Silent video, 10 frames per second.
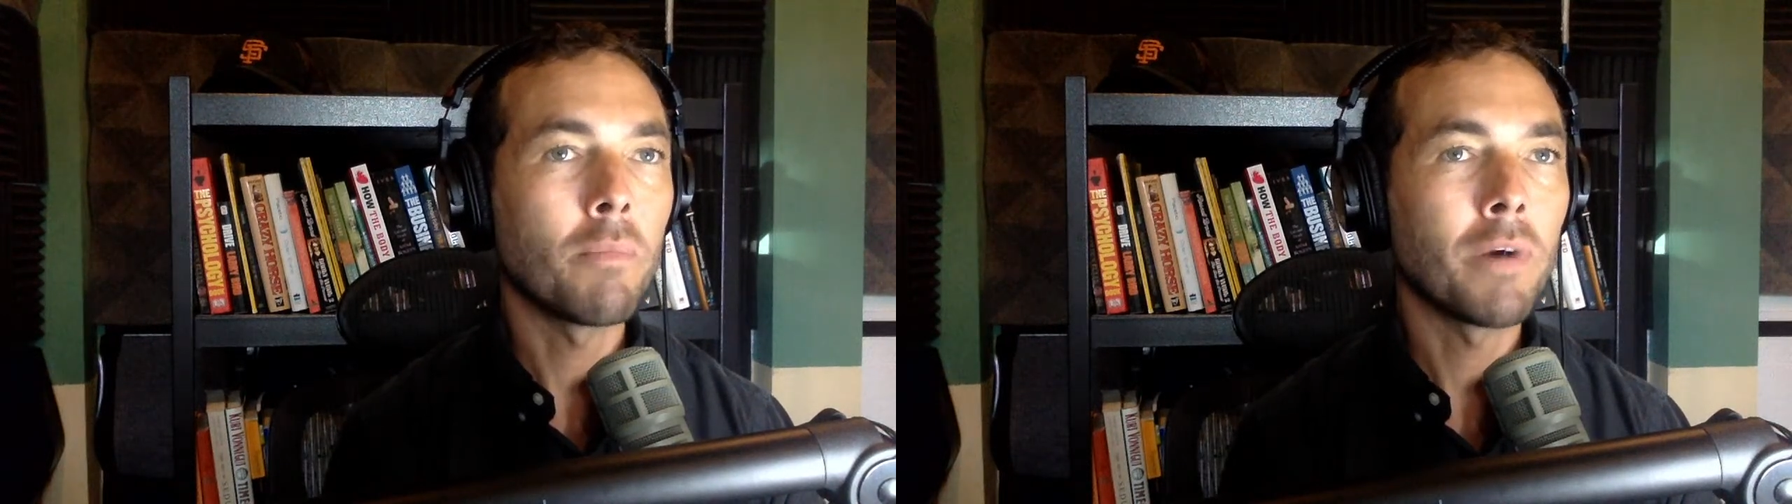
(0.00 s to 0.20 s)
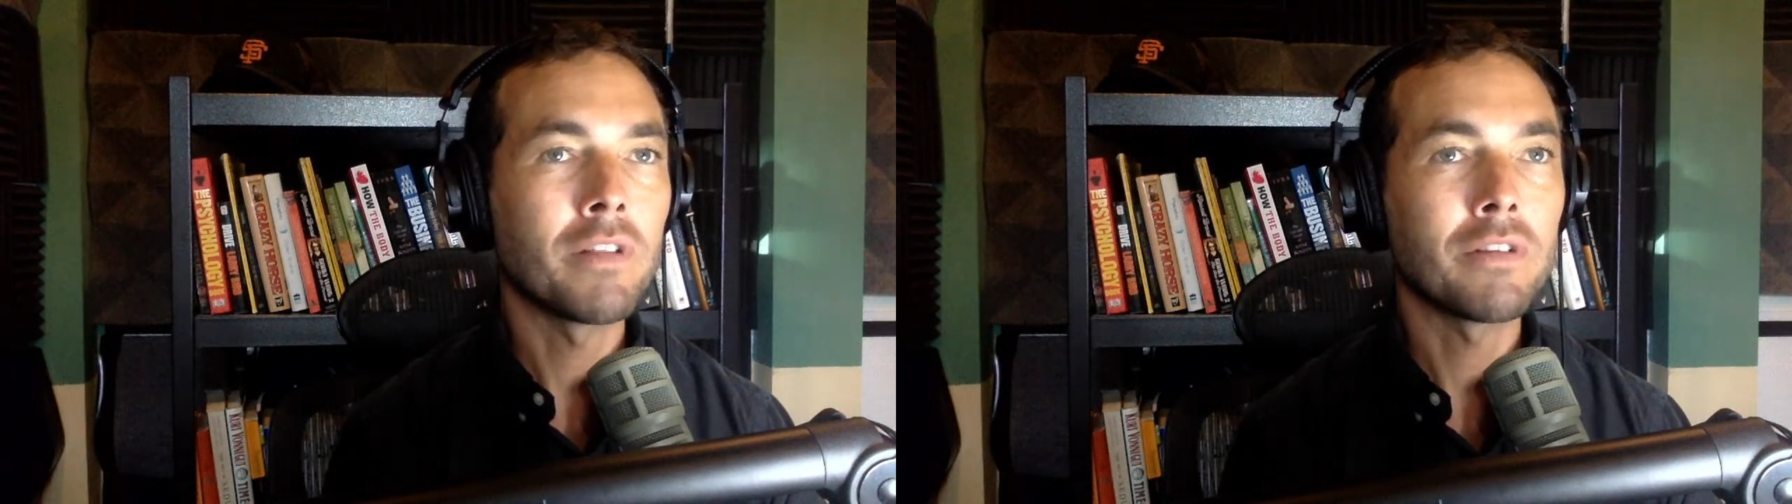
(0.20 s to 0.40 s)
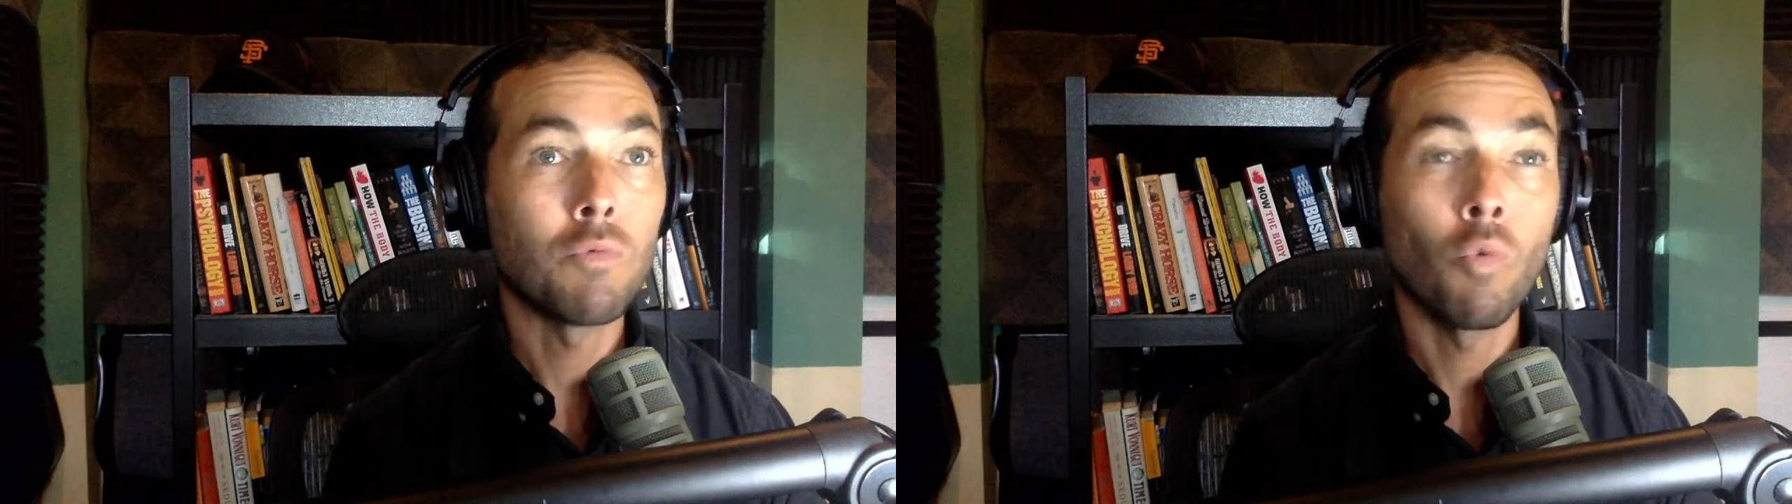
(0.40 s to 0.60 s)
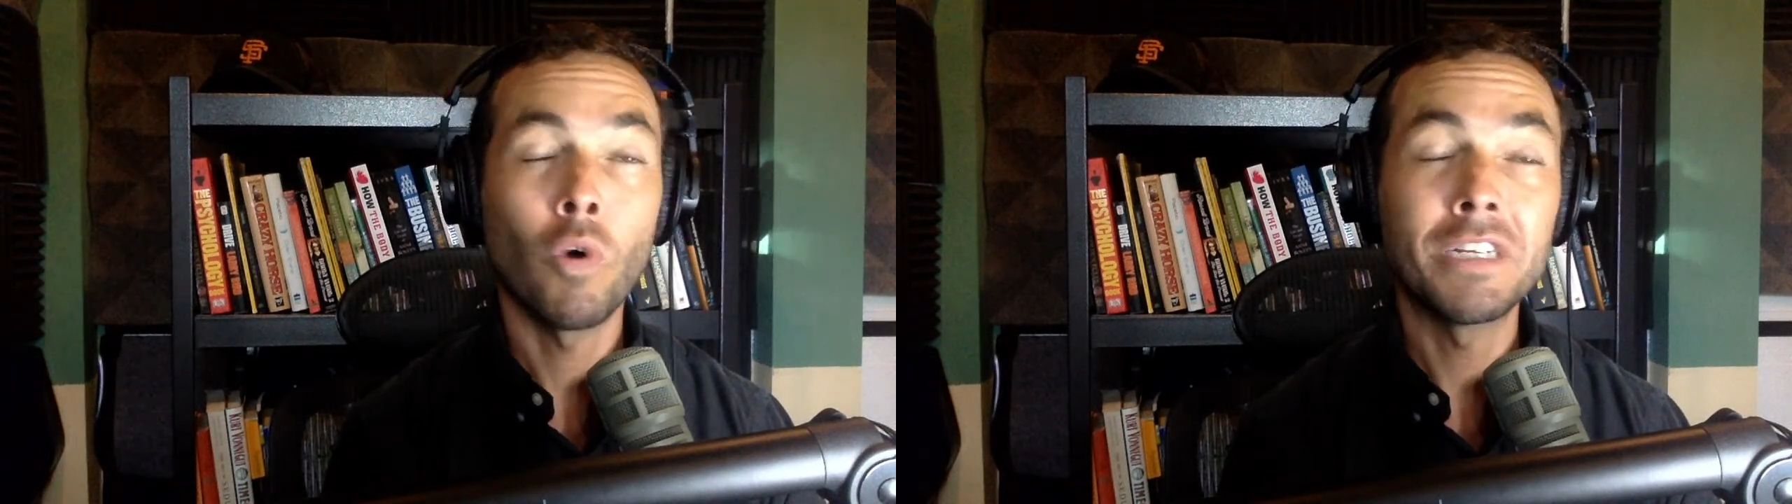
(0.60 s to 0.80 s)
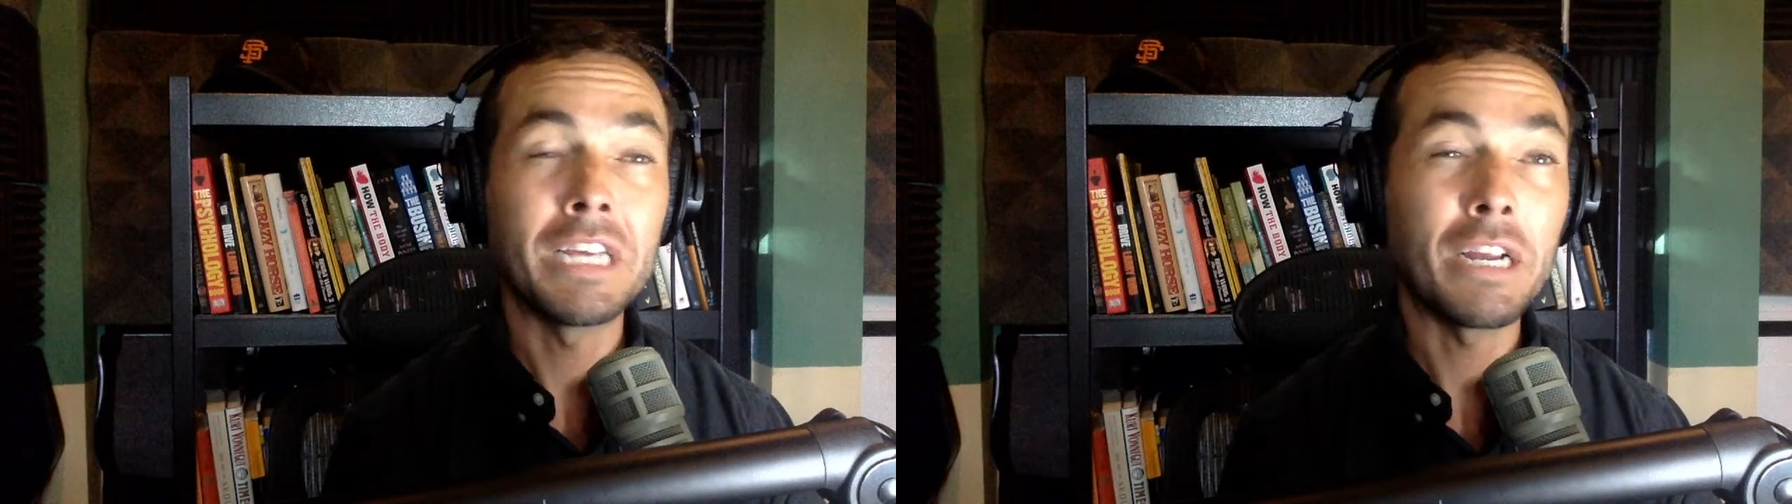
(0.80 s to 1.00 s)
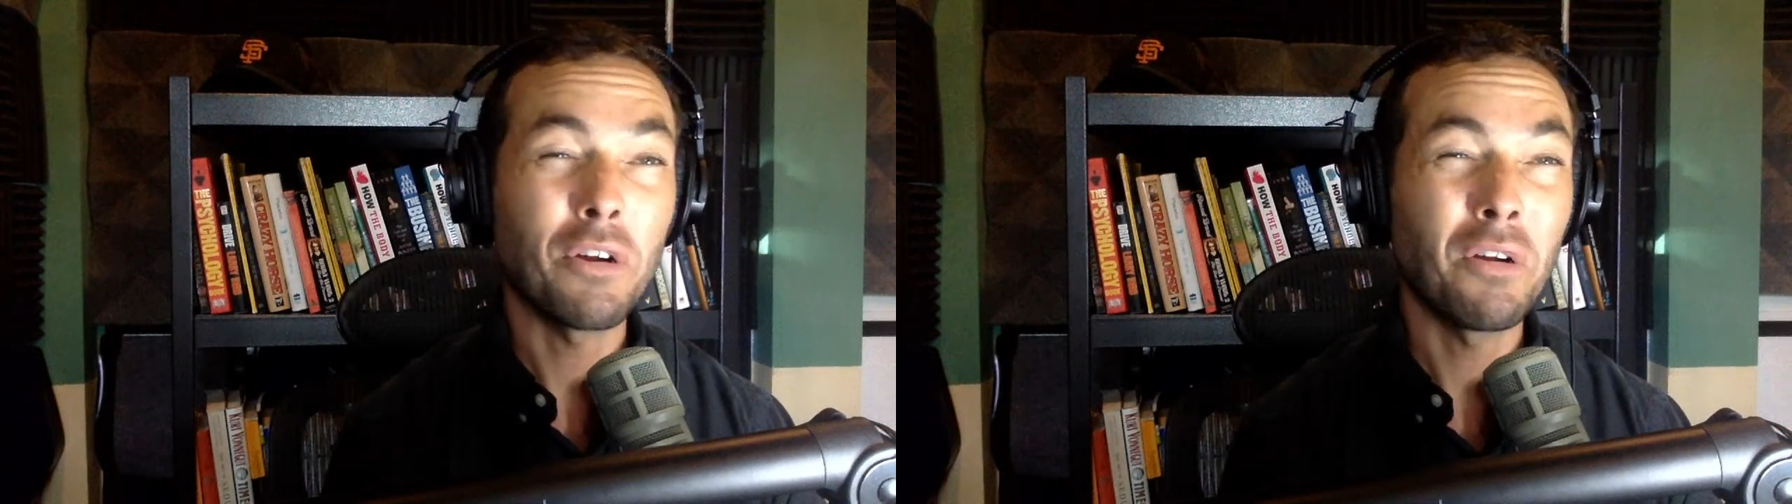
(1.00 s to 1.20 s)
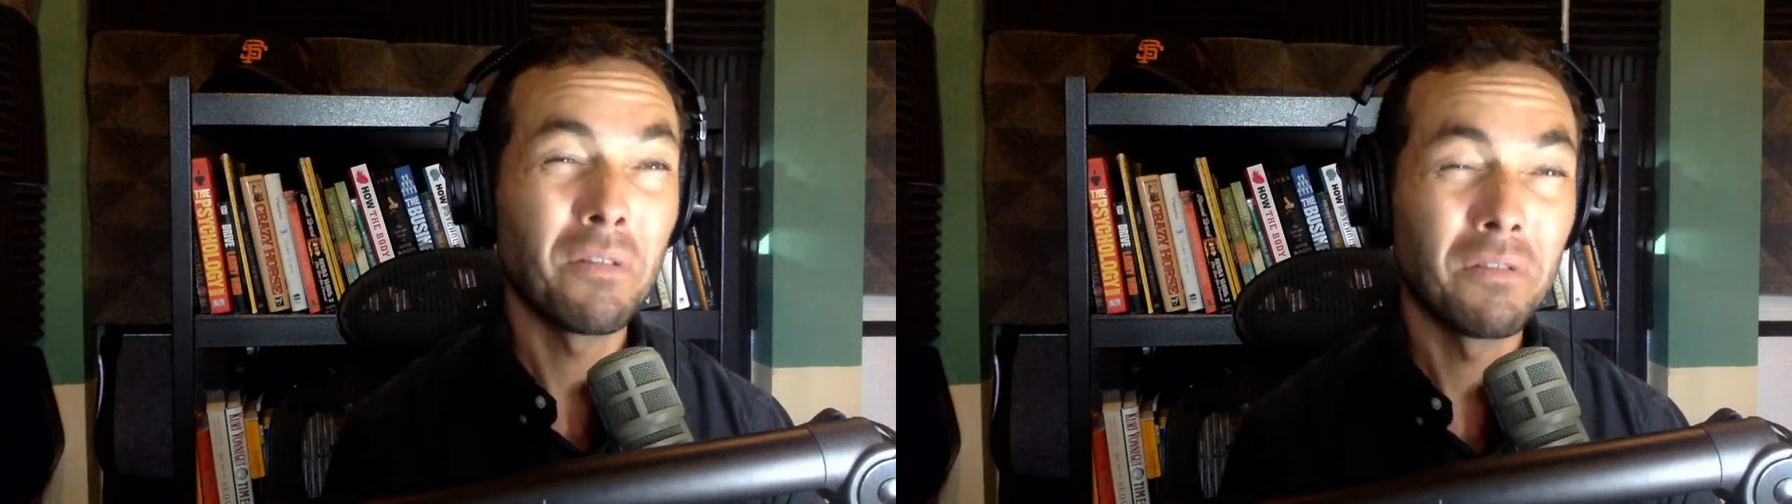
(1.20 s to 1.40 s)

month, 1 year.